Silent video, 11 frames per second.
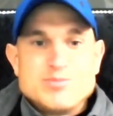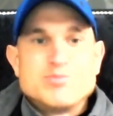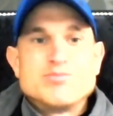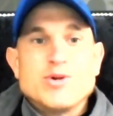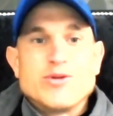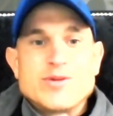
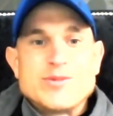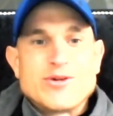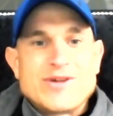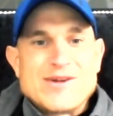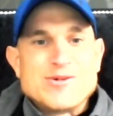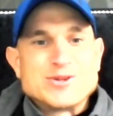more from
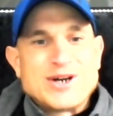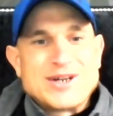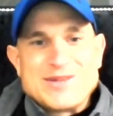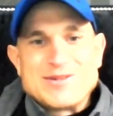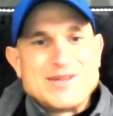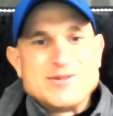your era, was
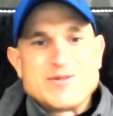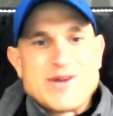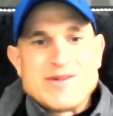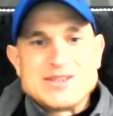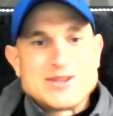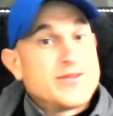arguing that it was
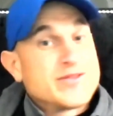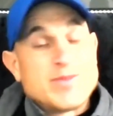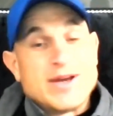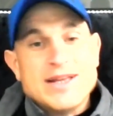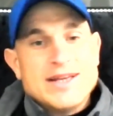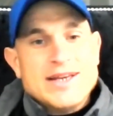very soft,
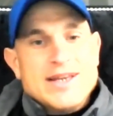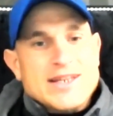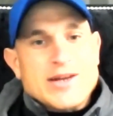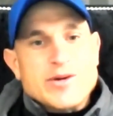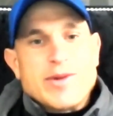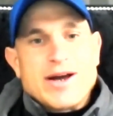but
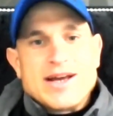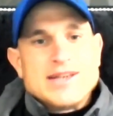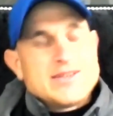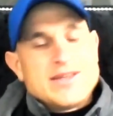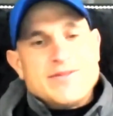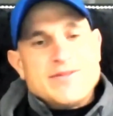in my
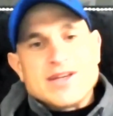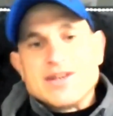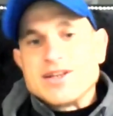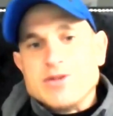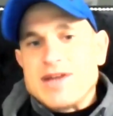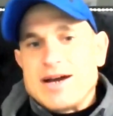eyes, if you're going
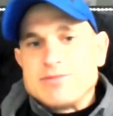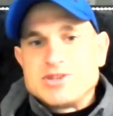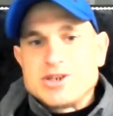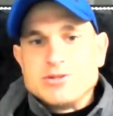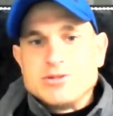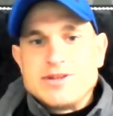to go down,
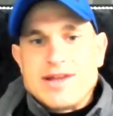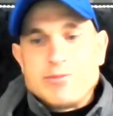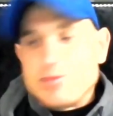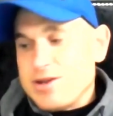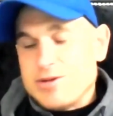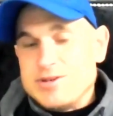shoulder
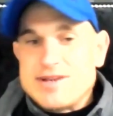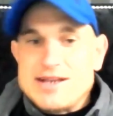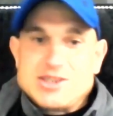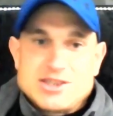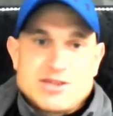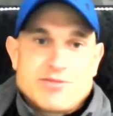down, with no
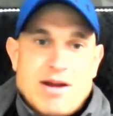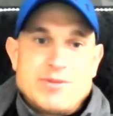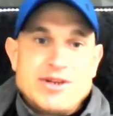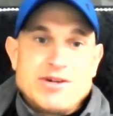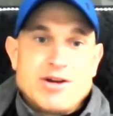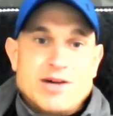intention of
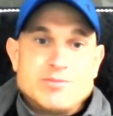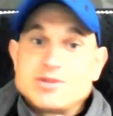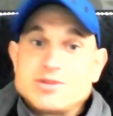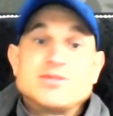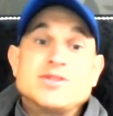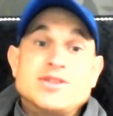wrapping your
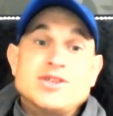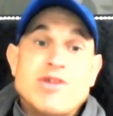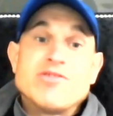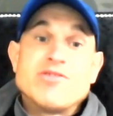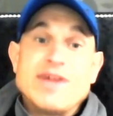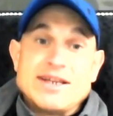arms, you
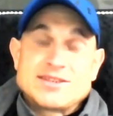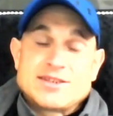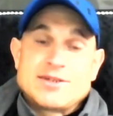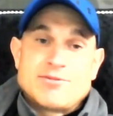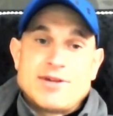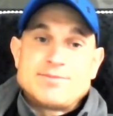run the
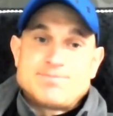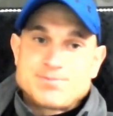risk, right?